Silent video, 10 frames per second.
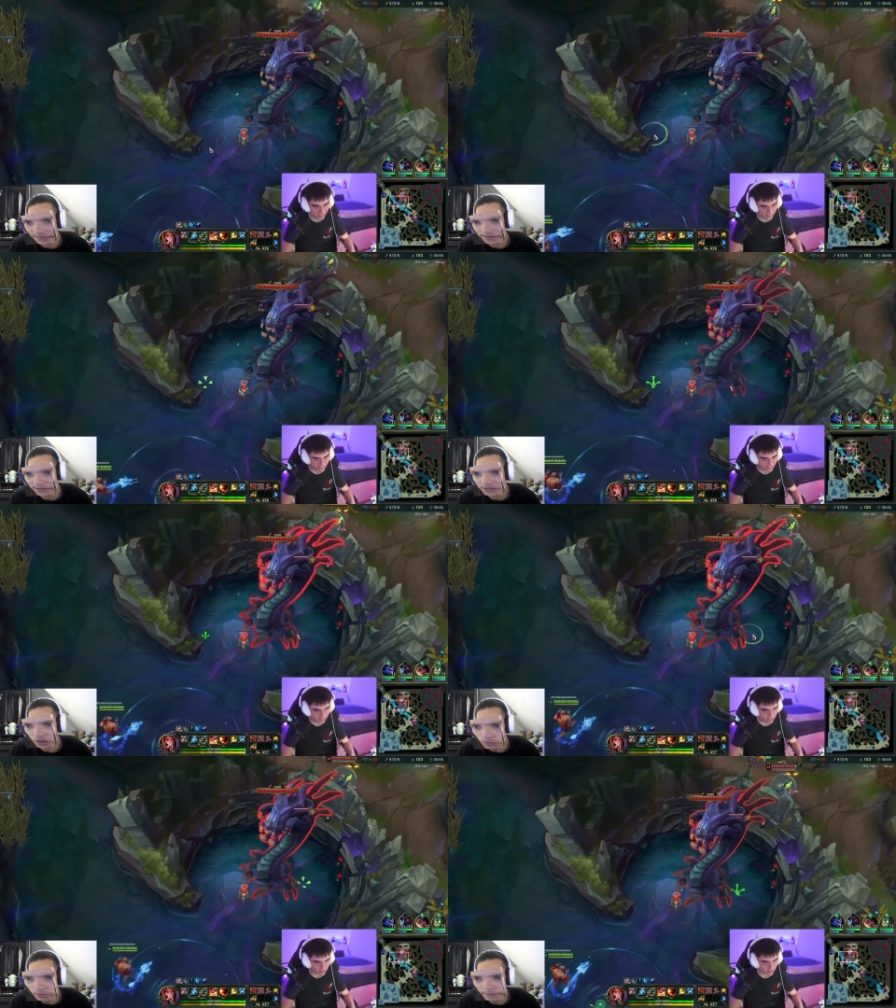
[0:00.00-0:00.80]

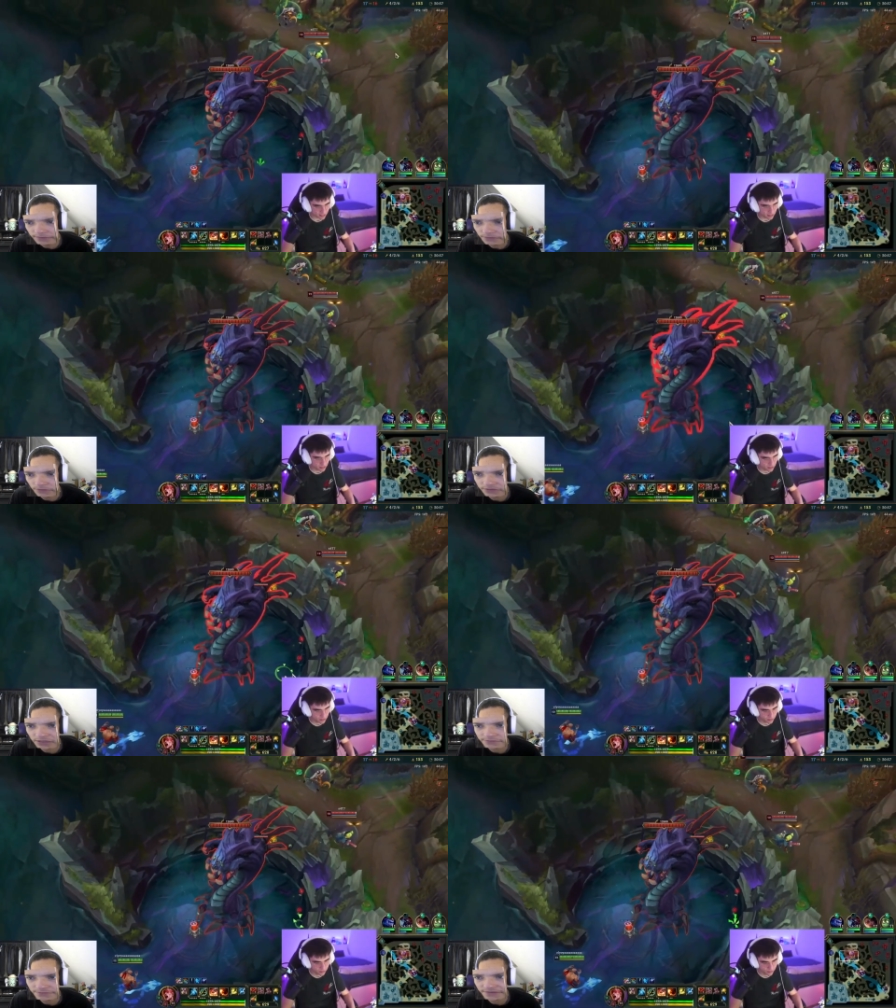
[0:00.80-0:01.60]
so optimal in
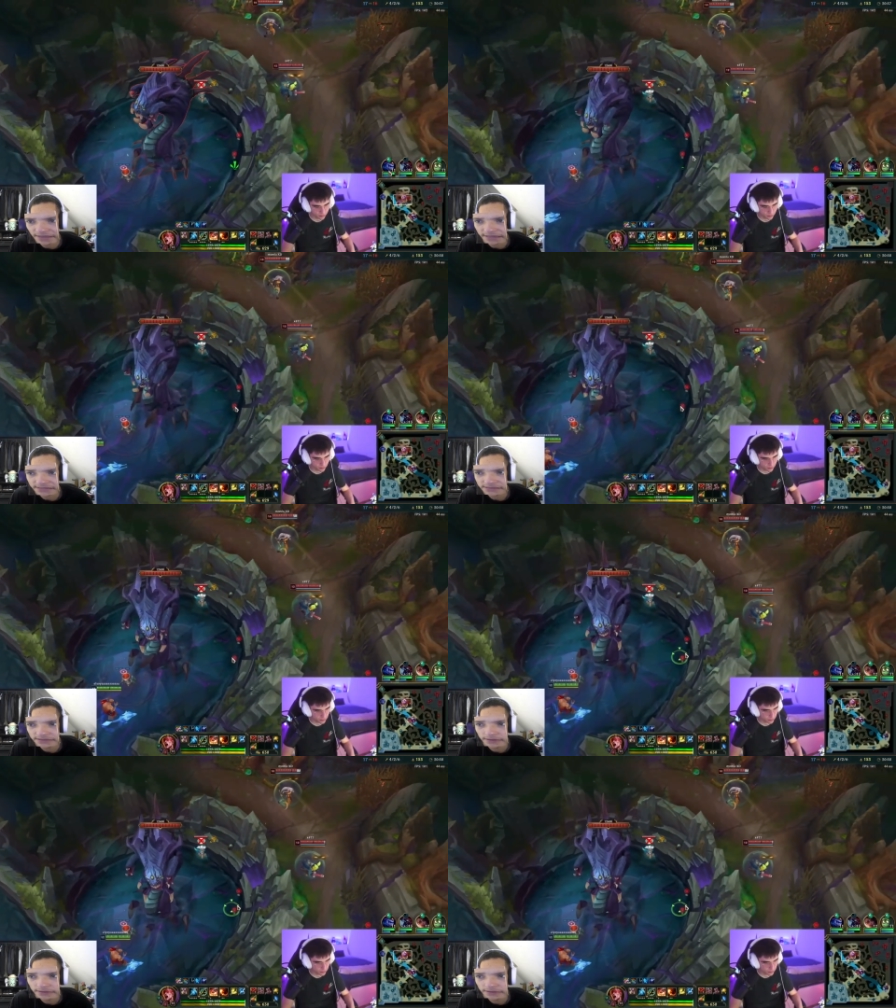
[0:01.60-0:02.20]
terms of C S.